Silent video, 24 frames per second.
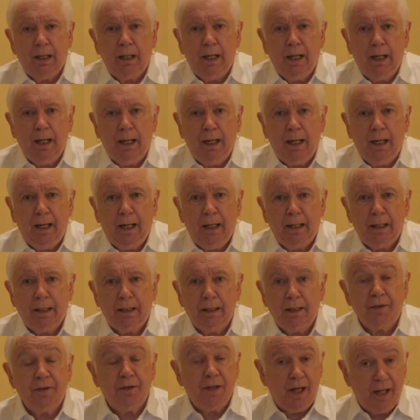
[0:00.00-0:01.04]
on.
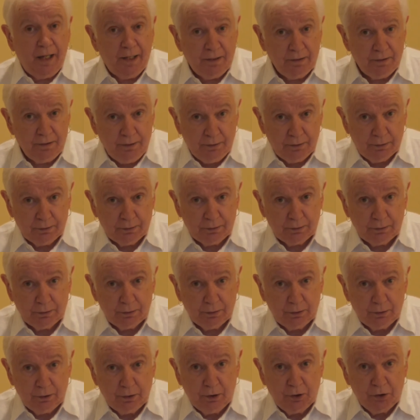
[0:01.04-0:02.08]
Then
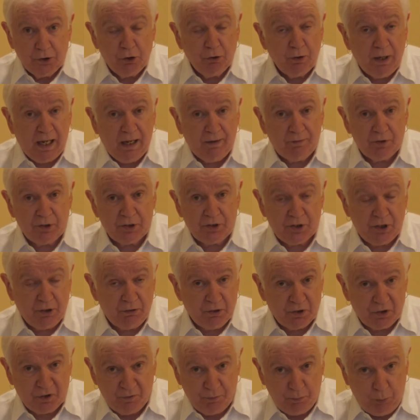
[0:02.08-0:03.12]
you have a
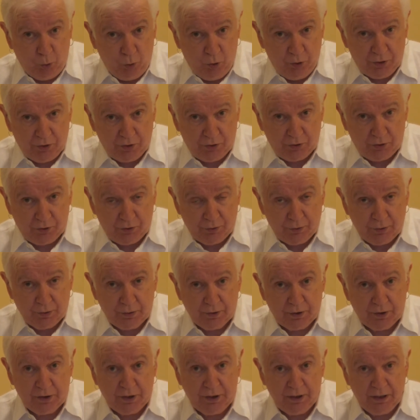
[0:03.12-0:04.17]
series of books
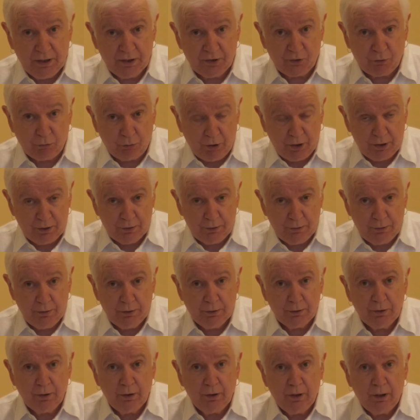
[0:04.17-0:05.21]
that he has written
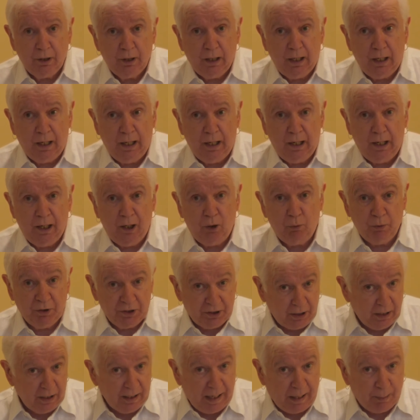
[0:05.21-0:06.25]

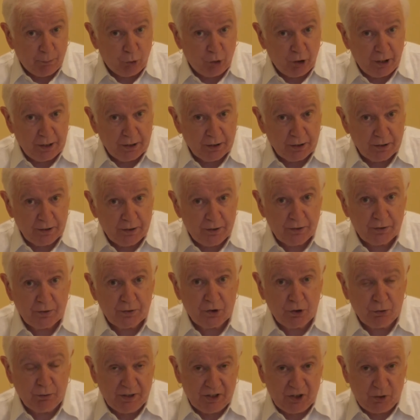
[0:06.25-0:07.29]
with collaborators
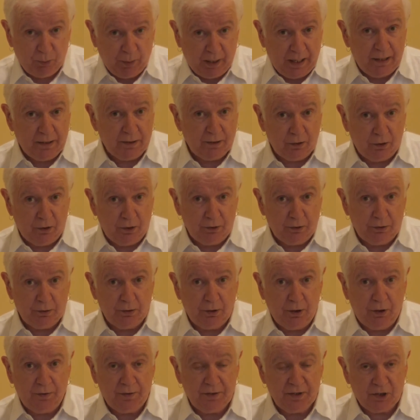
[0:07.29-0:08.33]
to expand
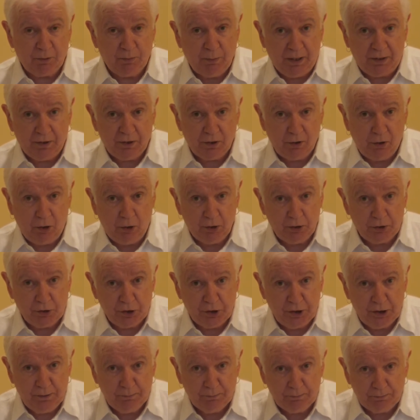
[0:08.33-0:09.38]
on this
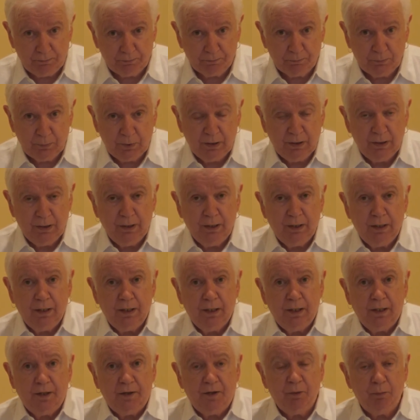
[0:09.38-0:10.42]
methodology.
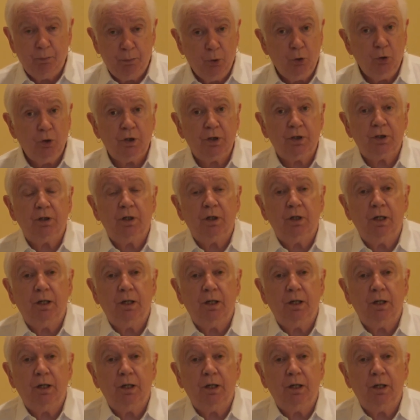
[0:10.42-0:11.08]
The book